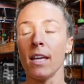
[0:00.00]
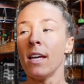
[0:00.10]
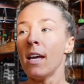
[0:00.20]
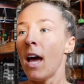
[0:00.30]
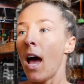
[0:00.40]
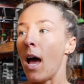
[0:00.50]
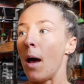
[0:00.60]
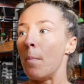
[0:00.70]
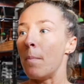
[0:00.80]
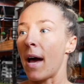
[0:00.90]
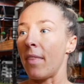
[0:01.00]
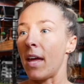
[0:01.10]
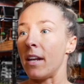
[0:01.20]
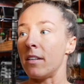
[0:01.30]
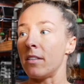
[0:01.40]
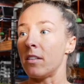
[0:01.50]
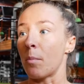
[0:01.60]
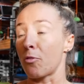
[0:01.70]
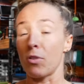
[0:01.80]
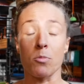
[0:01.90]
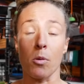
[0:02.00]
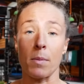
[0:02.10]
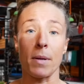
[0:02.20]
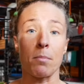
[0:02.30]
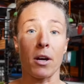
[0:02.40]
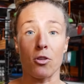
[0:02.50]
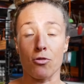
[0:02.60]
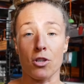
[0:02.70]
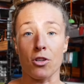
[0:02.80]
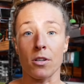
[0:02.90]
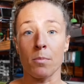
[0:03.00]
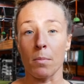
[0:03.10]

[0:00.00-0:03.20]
And then number three has probably been my nutrition,